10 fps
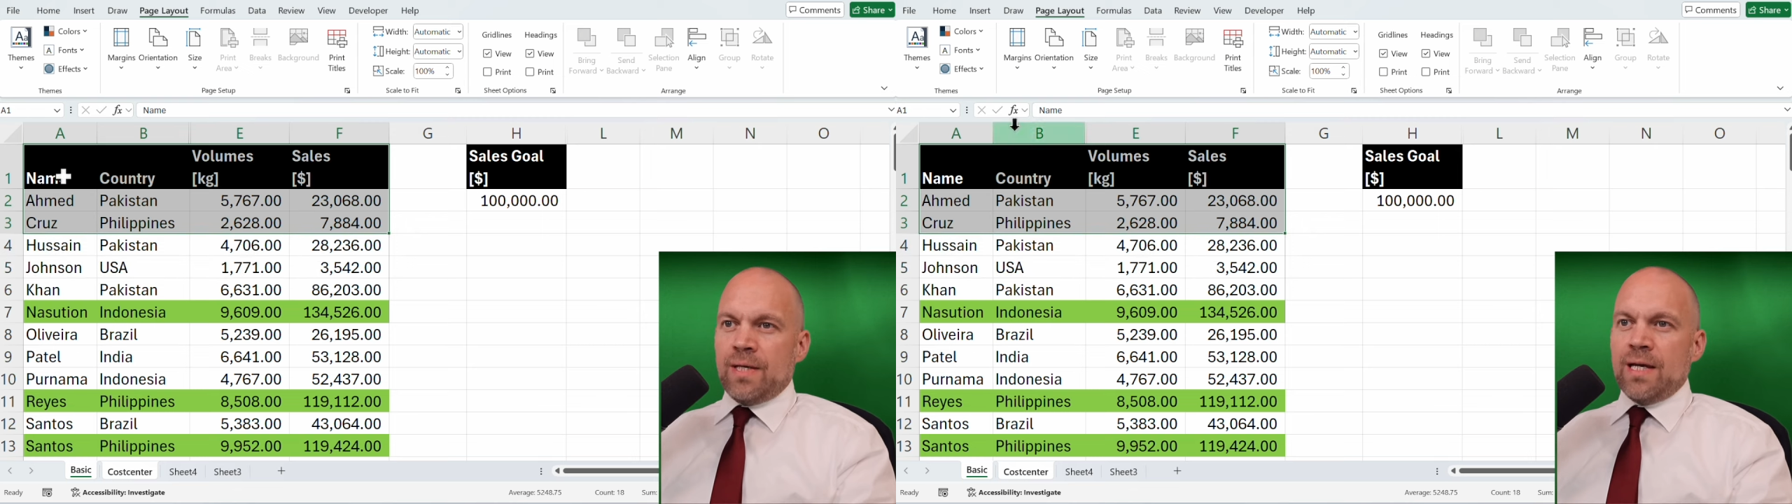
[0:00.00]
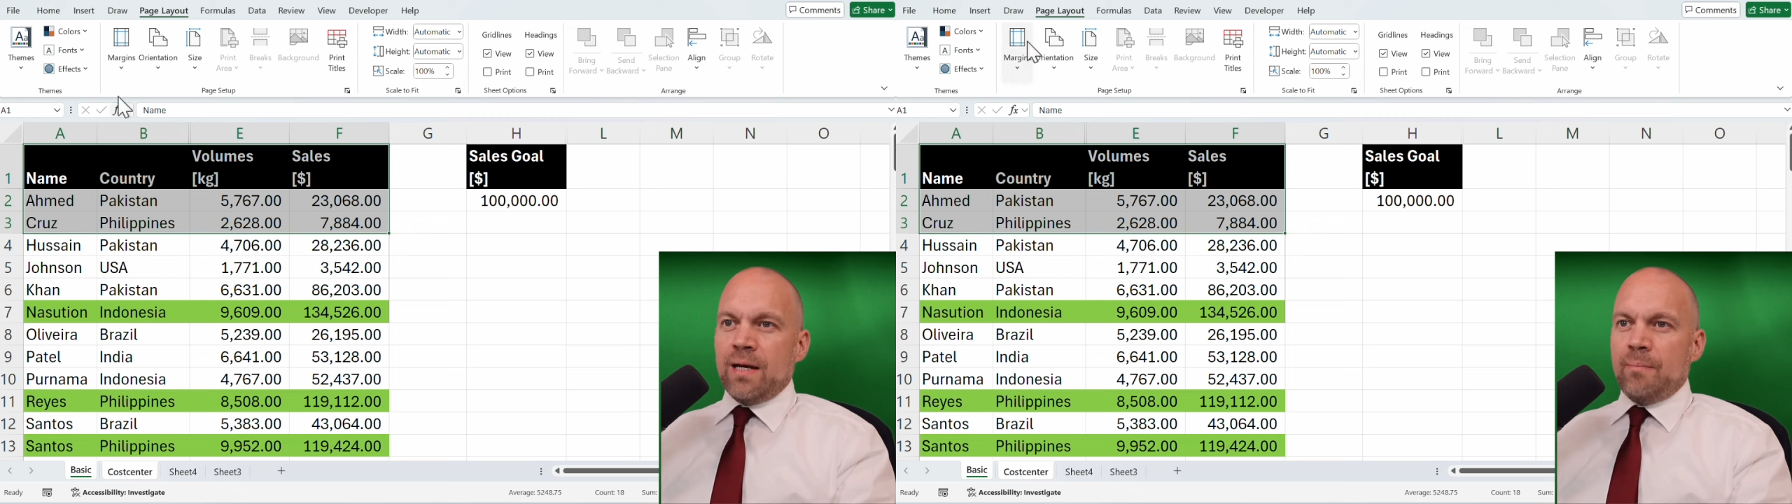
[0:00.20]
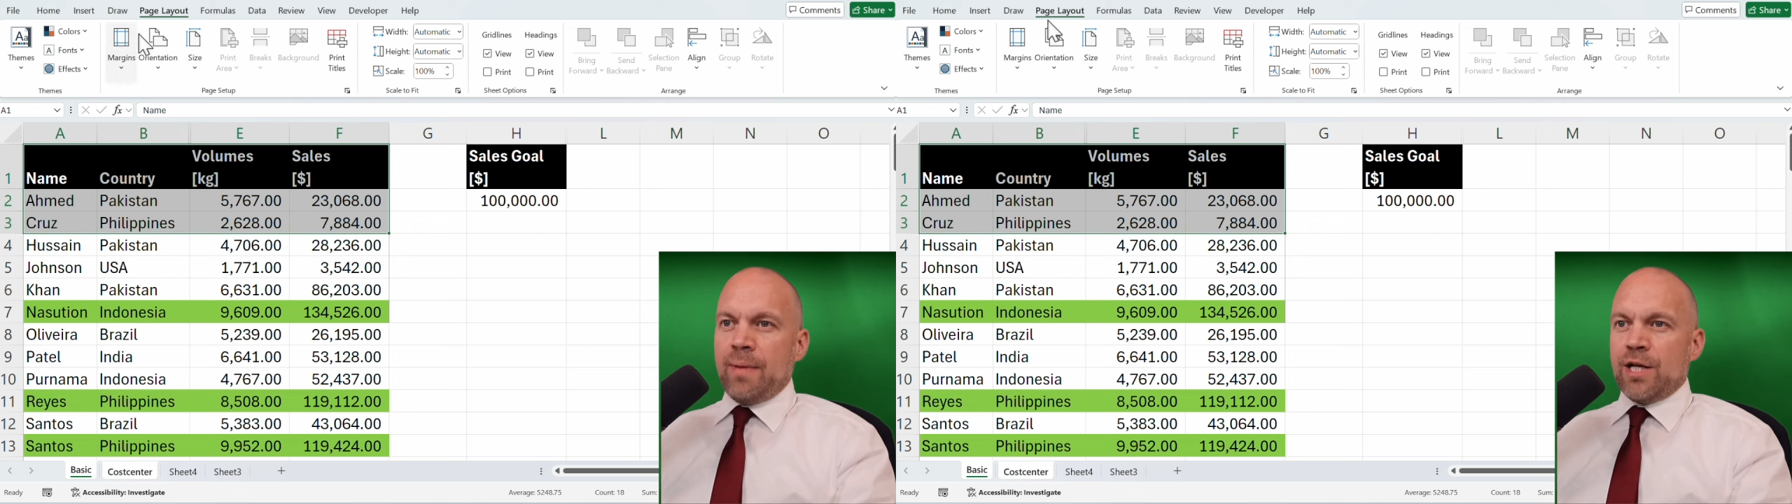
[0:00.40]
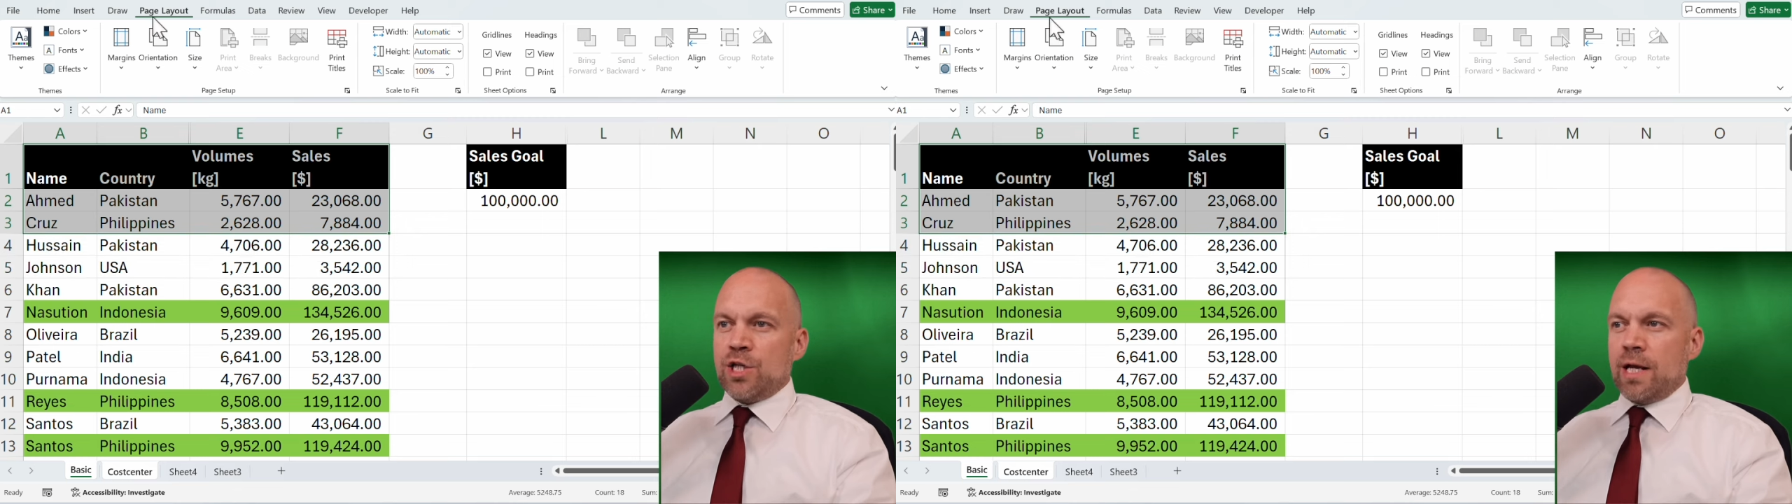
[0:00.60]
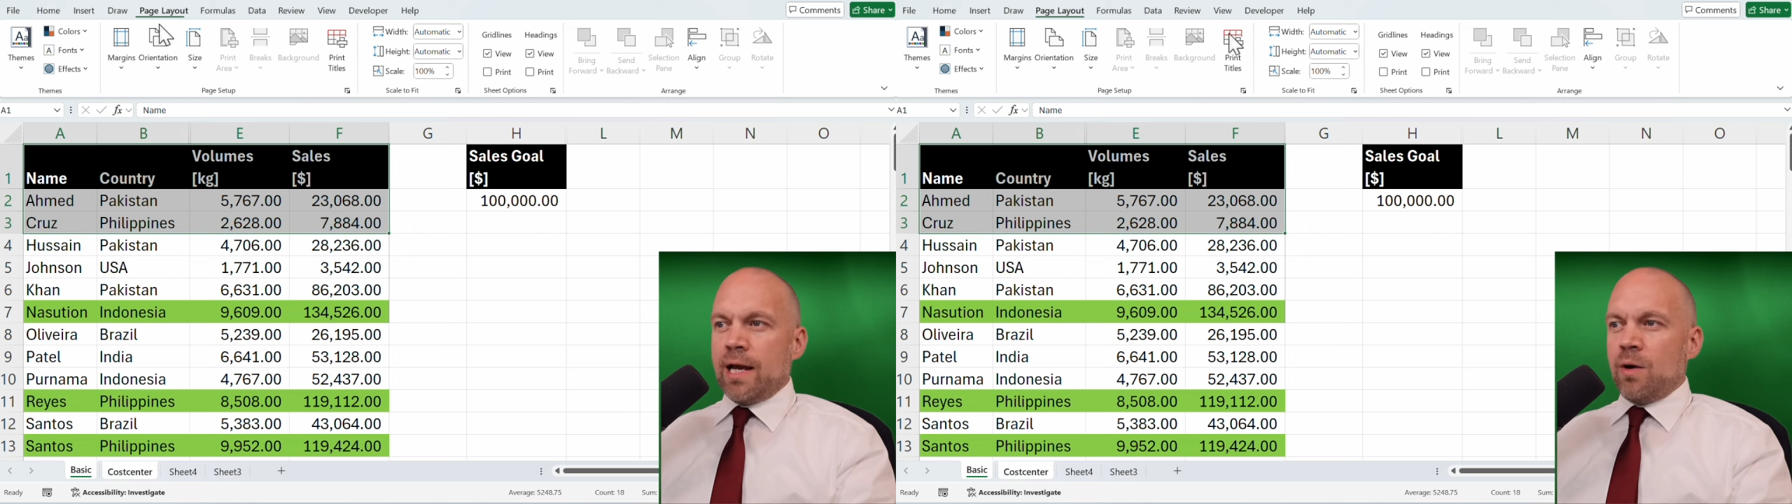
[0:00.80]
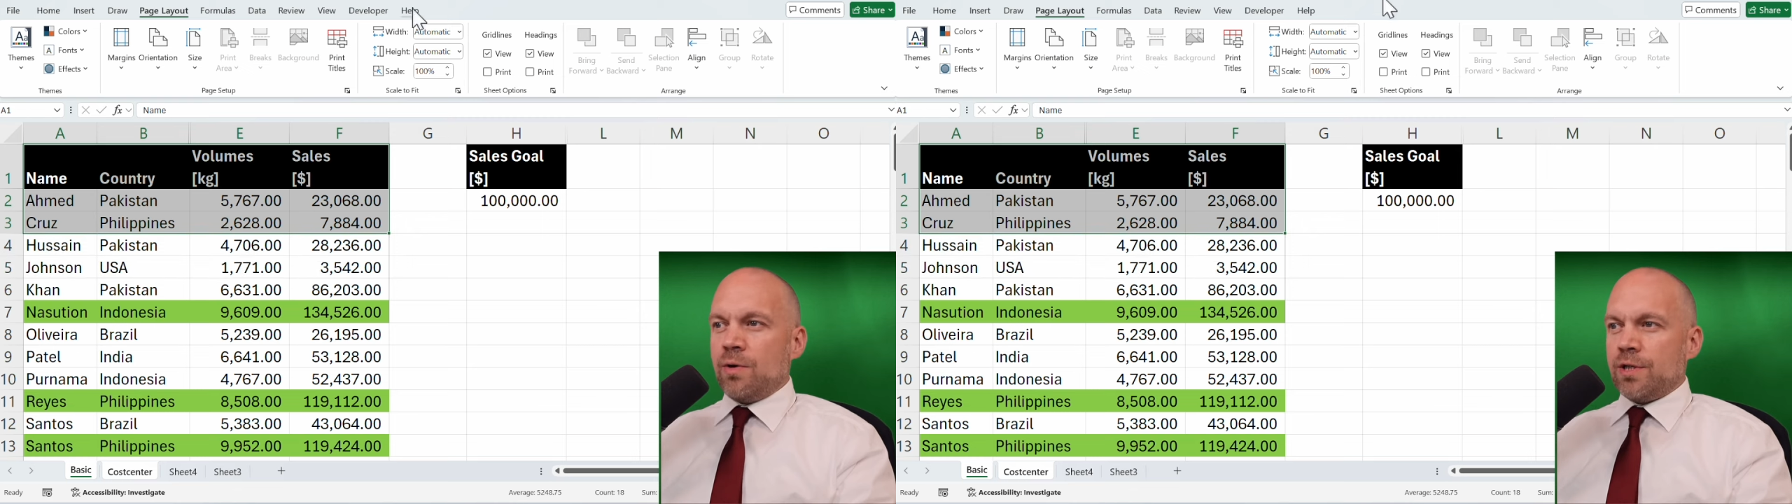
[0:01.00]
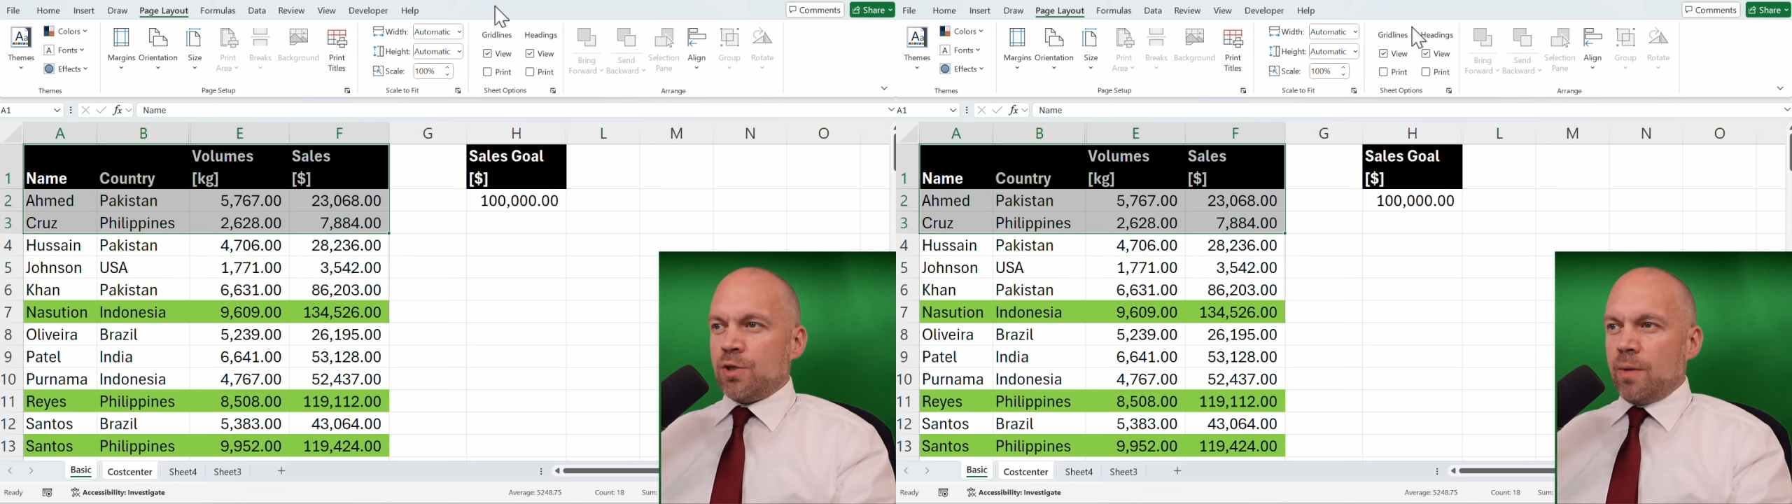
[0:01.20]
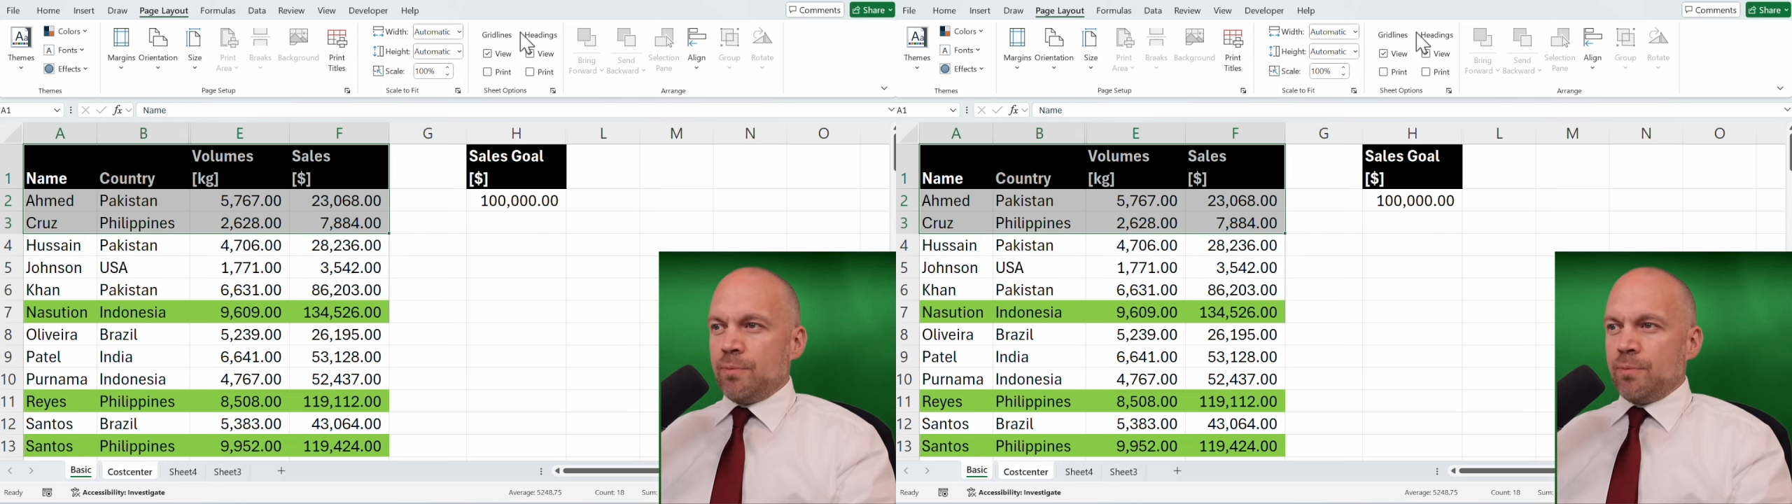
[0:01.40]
Here in page layout is the